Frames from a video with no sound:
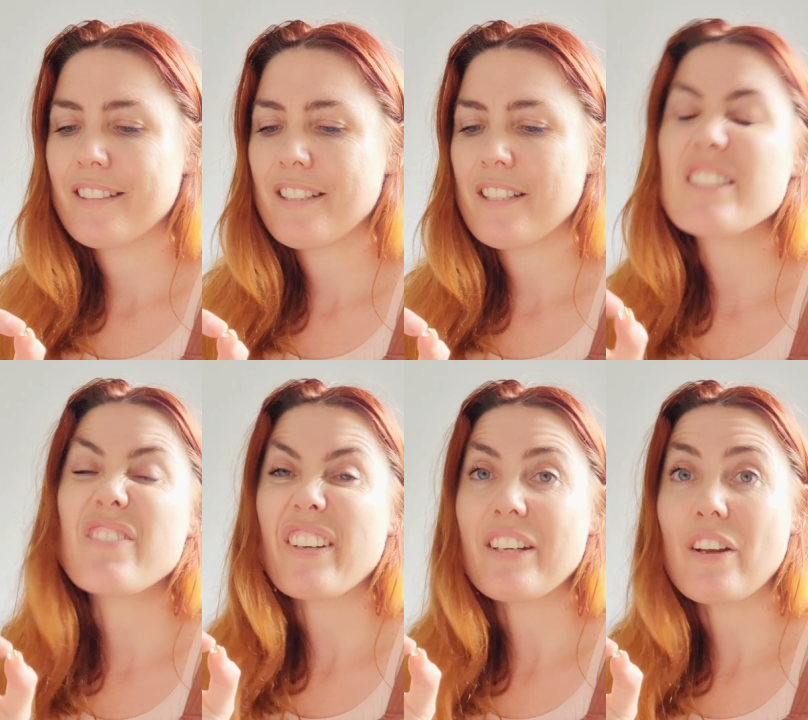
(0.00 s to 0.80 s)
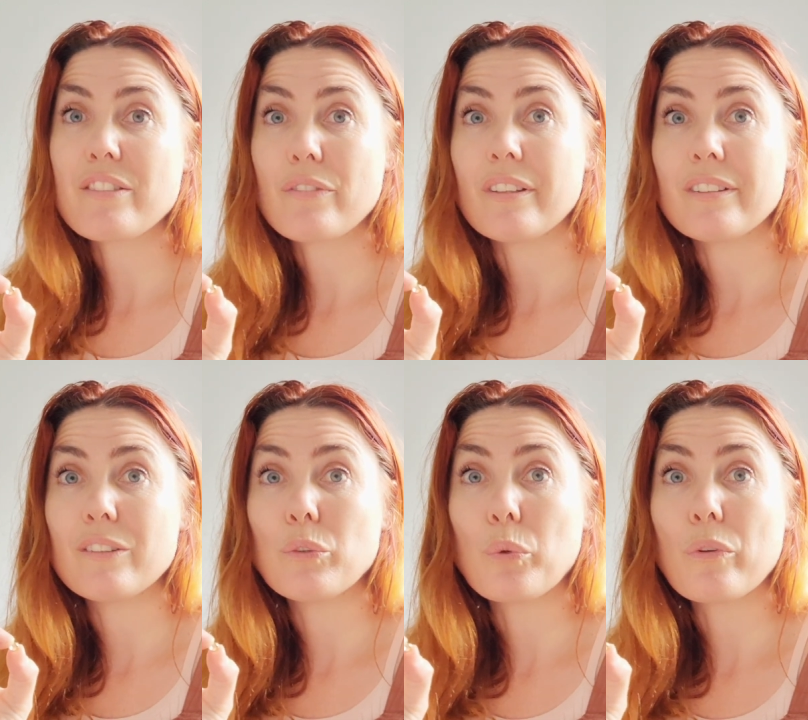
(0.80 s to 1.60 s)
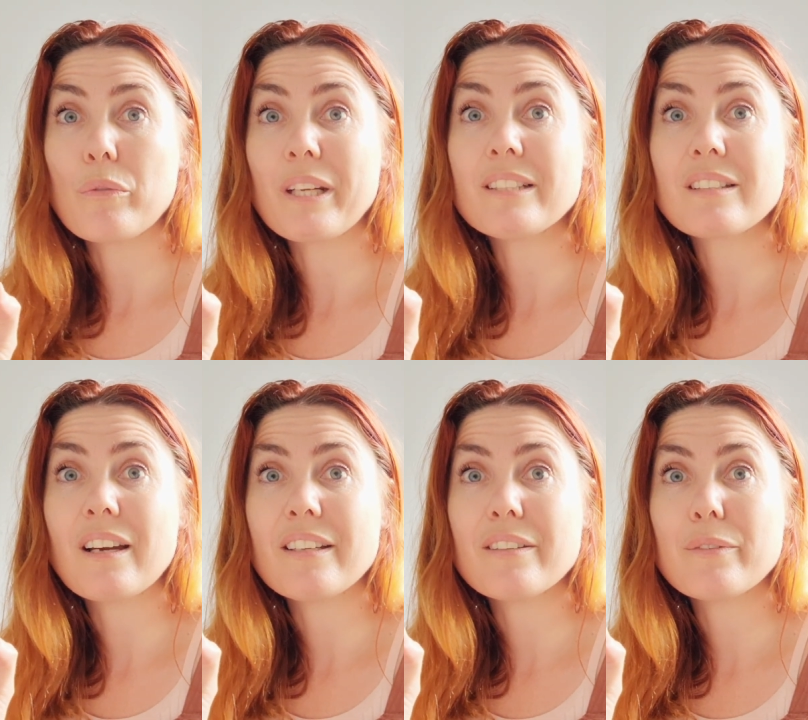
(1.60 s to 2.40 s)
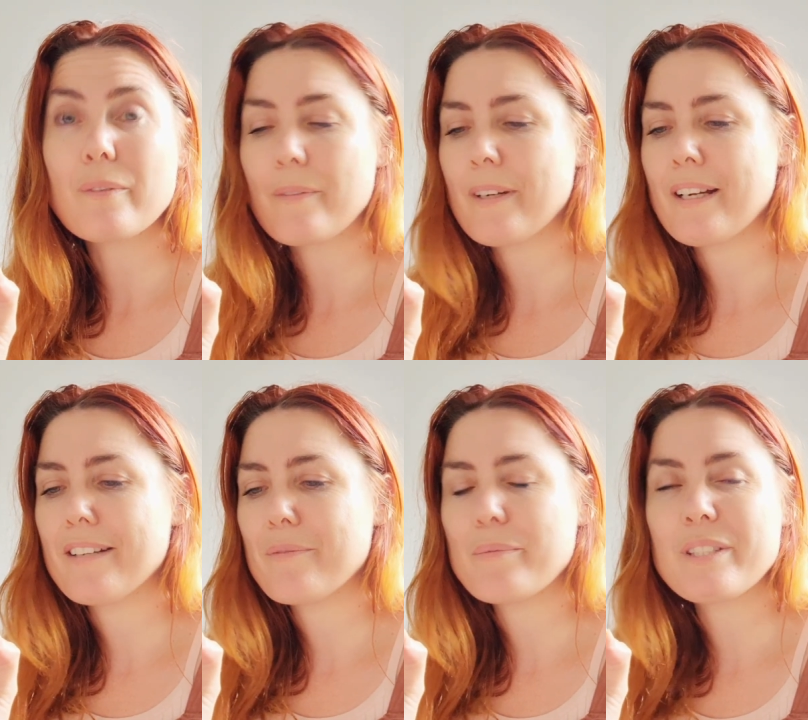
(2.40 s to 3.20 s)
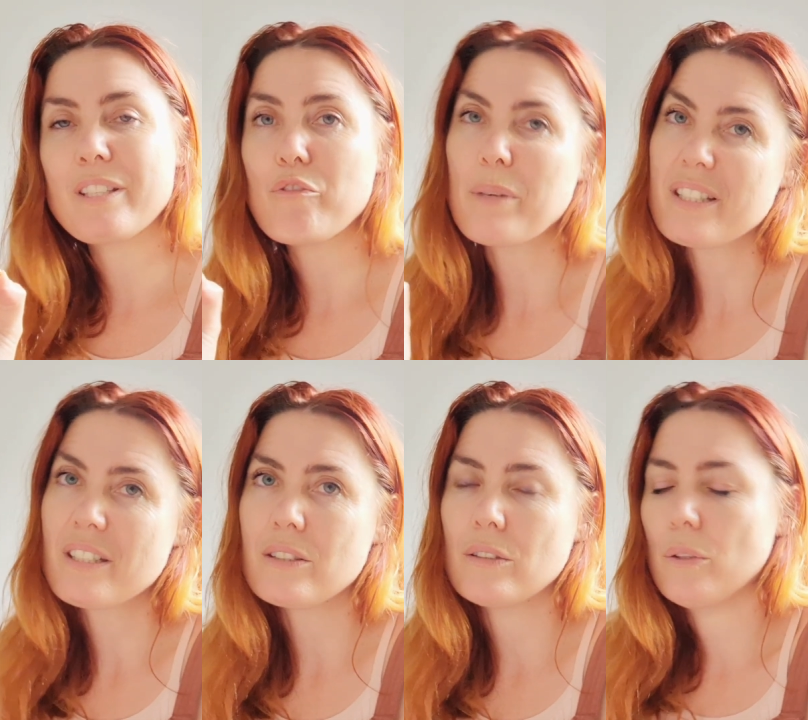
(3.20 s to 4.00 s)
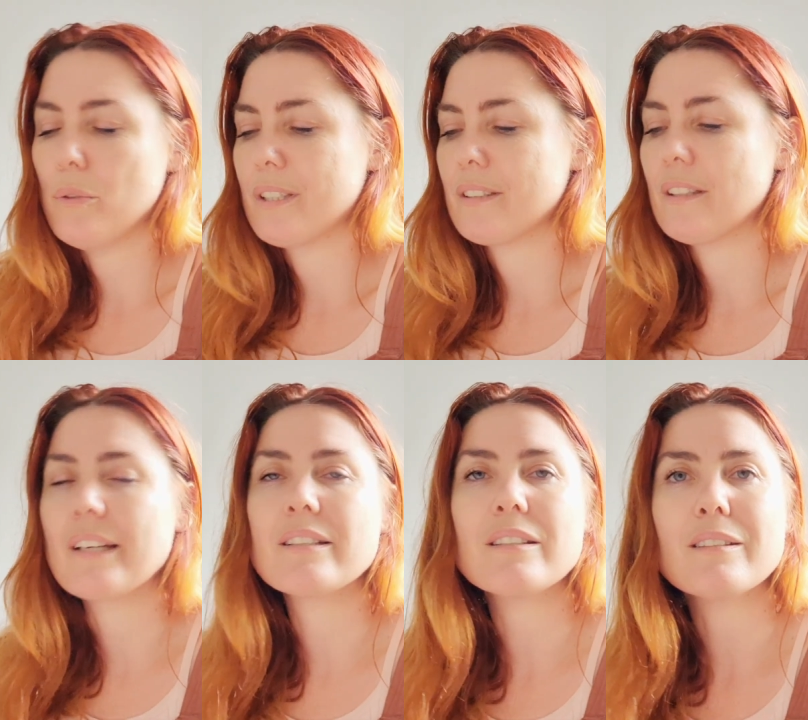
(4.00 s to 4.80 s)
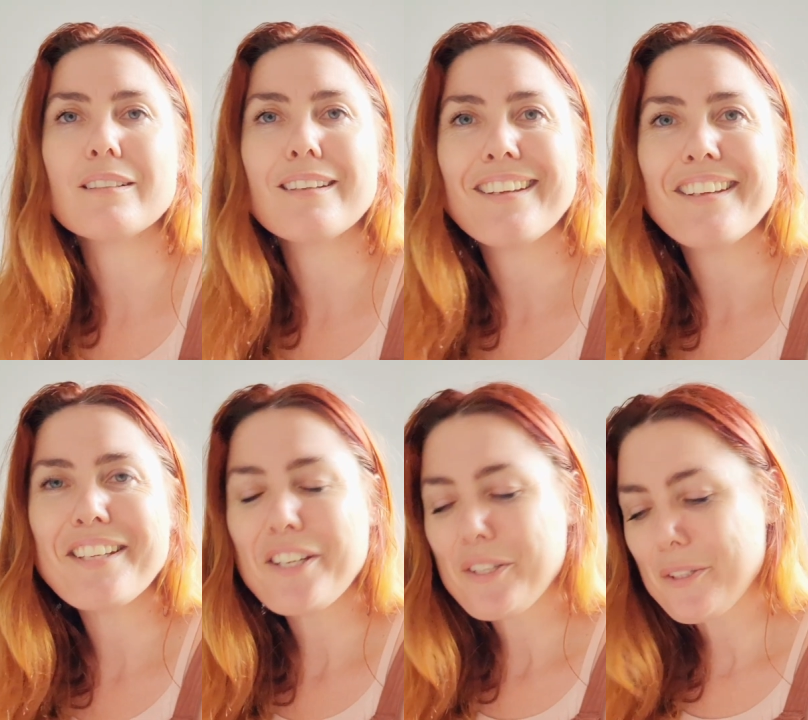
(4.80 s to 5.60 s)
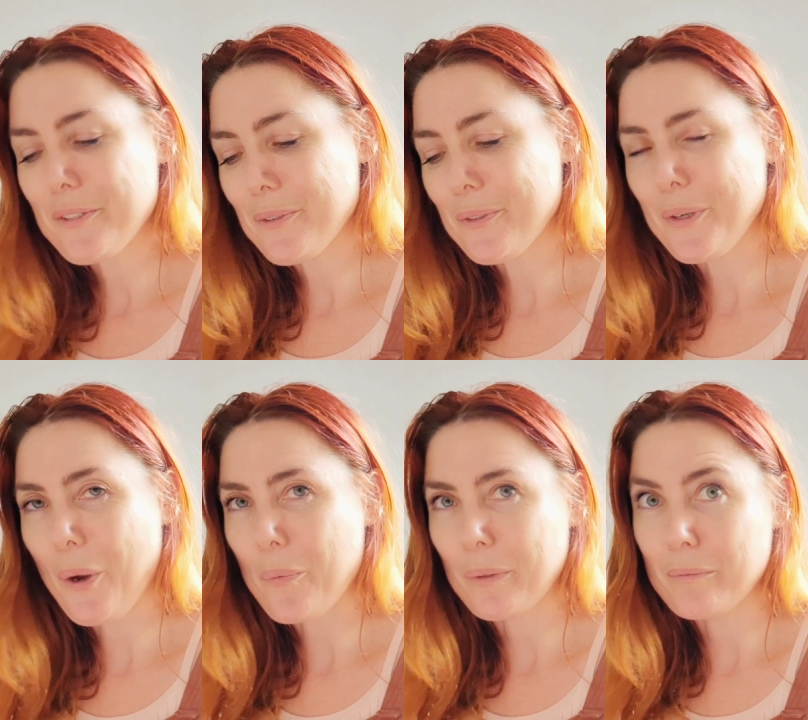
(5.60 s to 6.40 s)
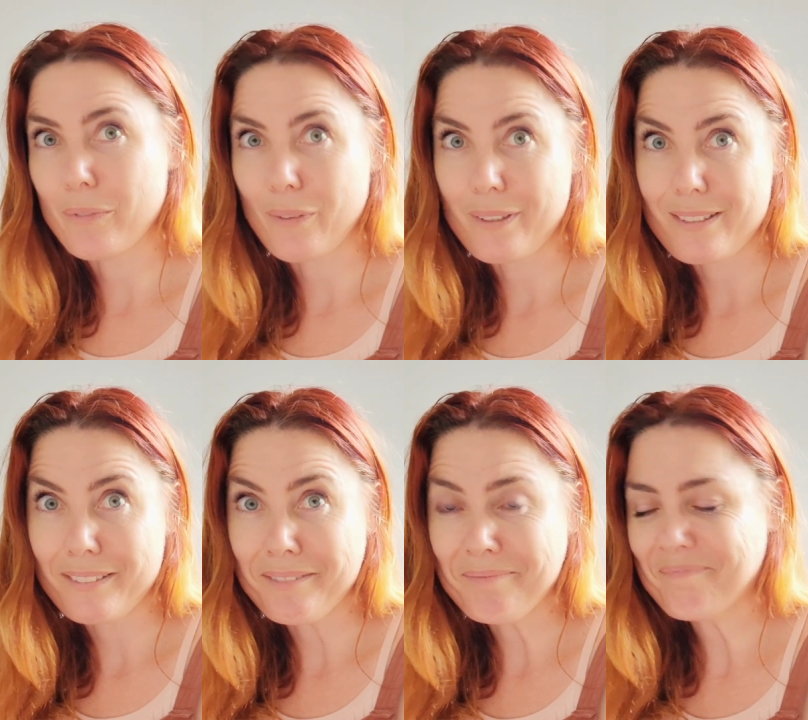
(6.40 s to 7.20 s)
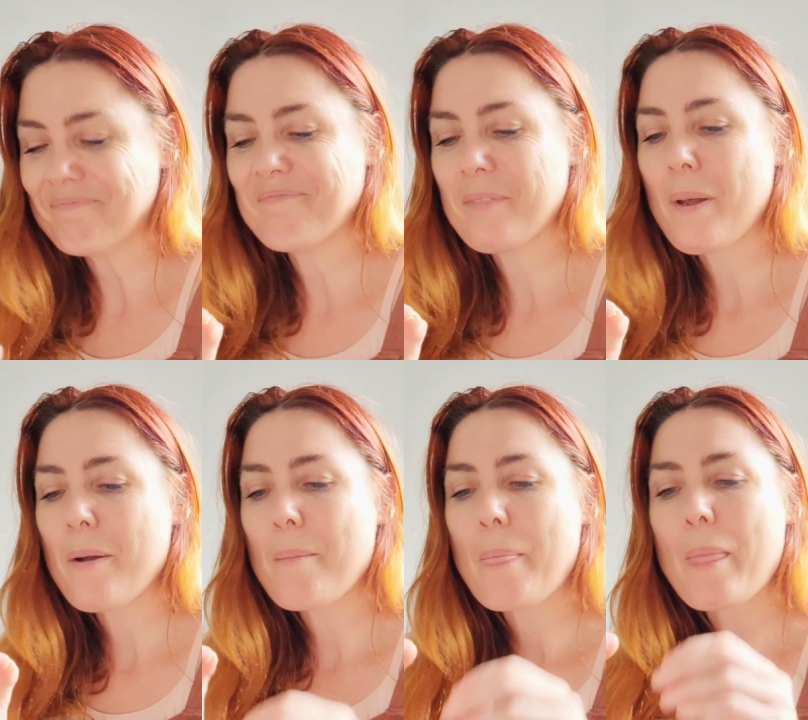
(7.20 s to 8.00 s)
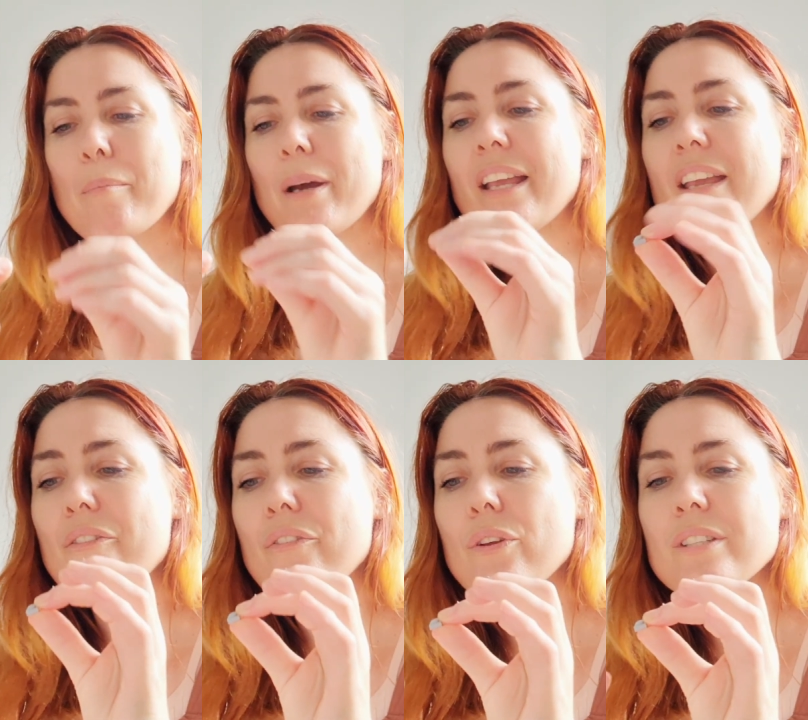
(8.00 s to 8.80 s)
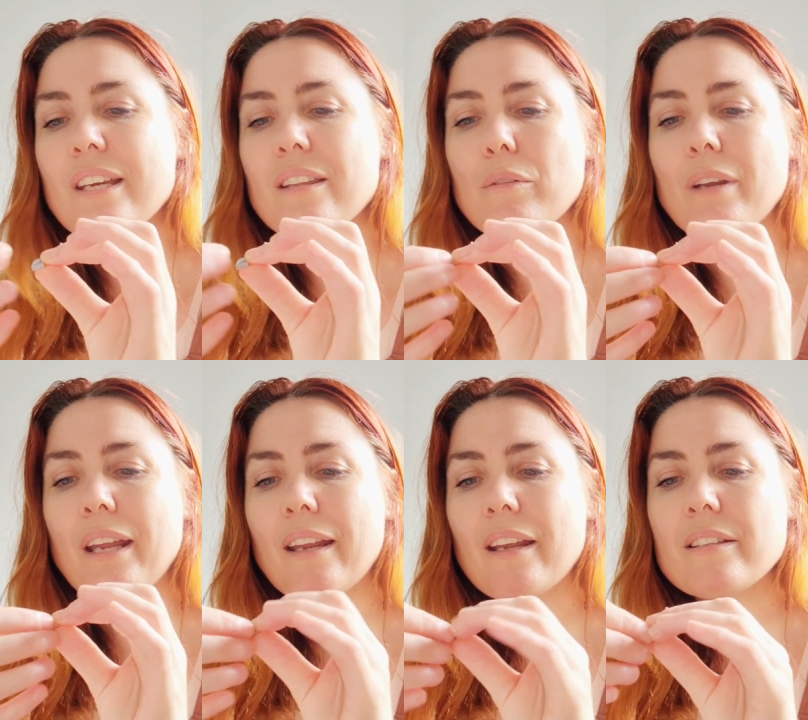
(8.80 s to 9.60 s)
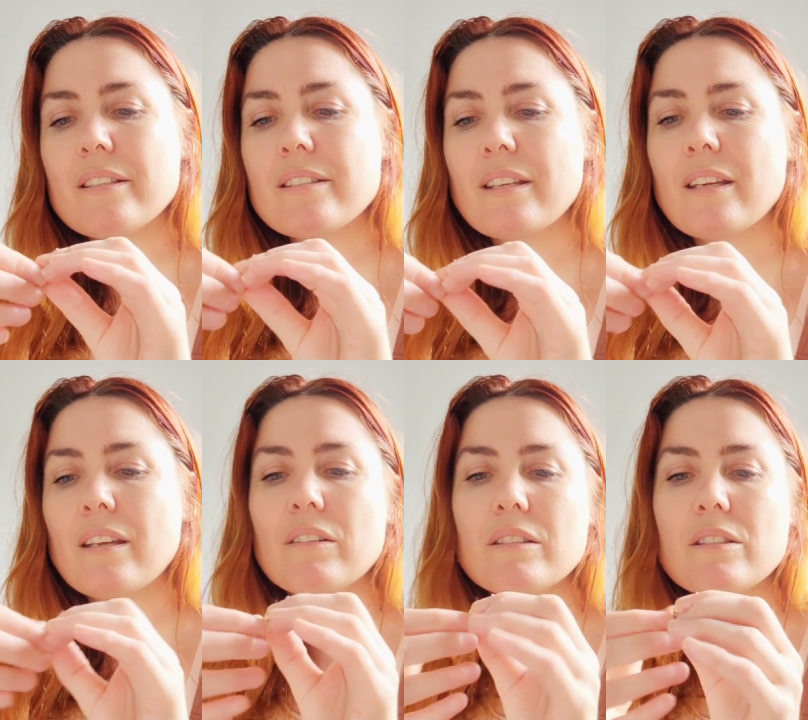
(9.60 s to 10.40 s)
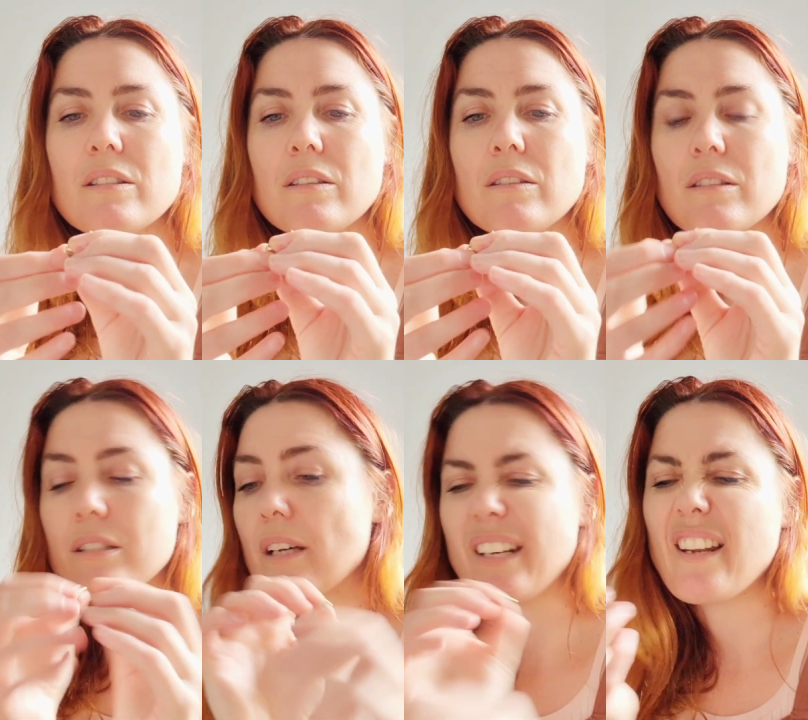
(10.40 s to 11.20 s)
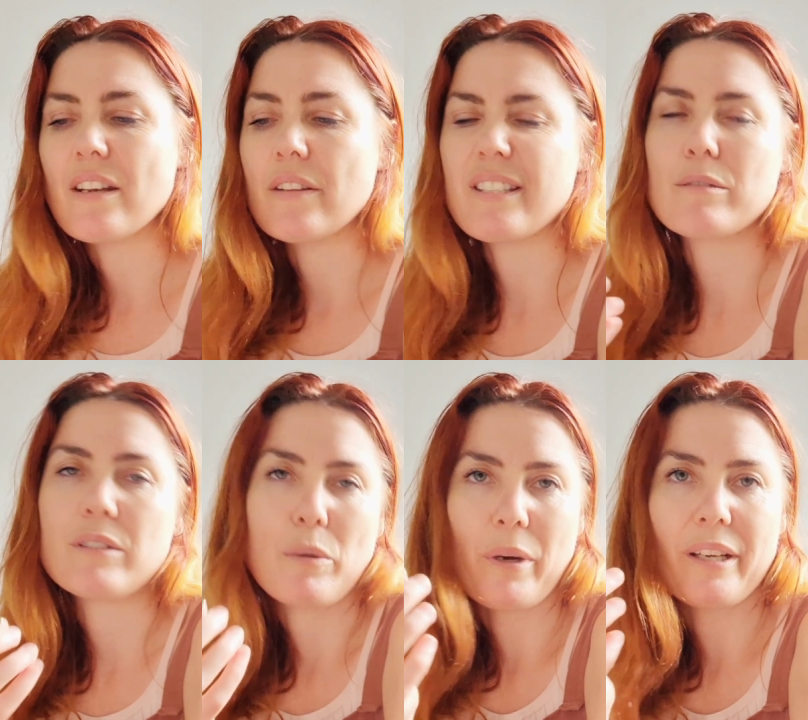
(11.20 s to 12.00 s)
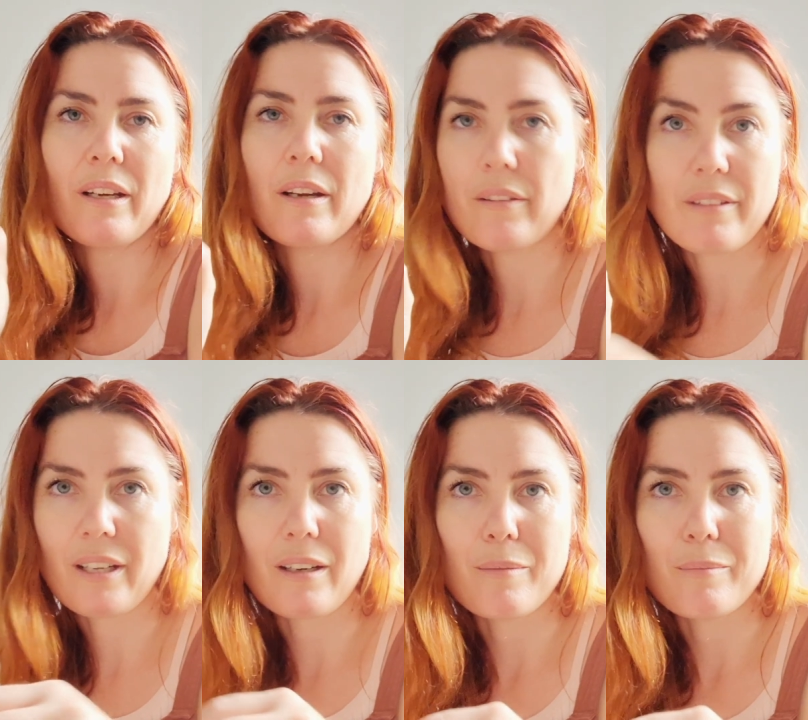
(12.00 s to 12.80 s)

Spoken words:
it's very nice for the Lord of the Rings kind of stuff, because who doesn't like to do the golem voice, huh? But if you take the ring and you just stick it onto the stud, and this, don't worry, I don't think I'm